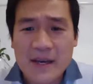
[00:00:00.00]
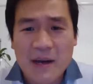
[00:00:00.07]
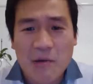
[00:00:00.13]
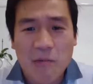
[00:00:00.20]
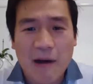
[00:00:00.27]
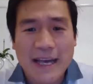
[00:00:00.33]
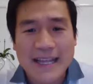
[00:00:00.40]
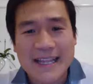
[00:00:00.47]

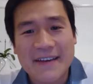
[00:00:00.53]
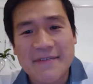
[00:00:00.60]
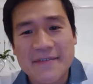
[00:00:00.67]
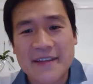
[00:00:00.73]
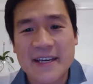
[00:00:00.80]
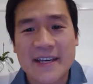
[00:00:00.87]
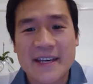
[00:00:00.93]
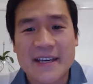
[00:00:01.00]

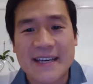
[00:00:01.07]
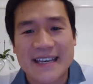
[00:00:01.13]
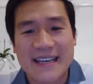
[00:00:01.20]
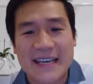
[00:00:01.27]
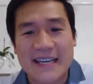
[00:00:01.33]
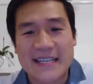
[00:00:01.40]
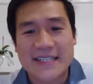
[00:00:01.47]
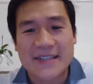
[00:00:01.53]
Weightlifting
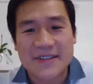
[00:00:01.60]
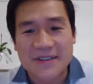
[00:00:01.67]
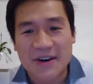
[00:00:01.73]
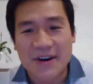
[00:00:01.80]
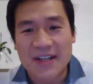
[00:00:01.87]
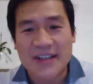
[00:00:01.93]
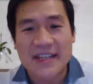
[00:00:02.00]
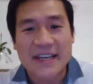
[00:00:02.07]
is
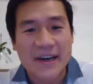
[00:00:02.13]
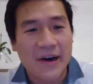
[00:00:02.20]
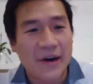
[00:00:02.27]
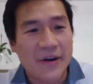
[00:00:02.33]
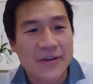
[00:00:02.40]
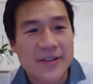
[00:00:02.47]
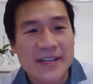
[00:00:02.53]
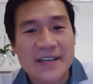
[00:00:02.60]
not the
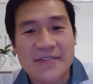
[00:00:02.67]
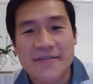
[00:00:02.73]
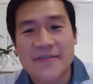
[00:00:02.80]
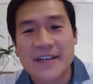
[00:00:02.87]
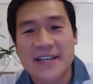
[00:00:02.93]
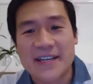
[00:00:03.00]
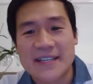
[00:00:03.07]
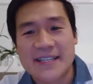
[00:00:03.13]
only
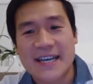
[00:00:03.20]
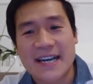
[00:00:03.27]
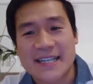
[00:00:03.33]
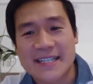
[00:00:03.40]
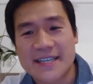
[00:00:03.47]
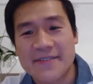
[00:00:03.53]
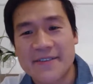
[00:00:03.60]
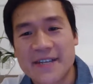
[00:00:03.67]
fitness
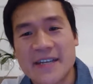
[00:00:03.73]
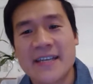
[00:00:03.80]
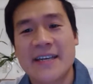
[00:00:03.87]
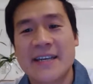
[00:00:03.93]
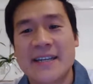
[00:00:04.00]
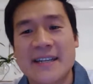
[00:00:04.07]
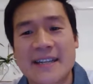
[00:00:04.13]
activity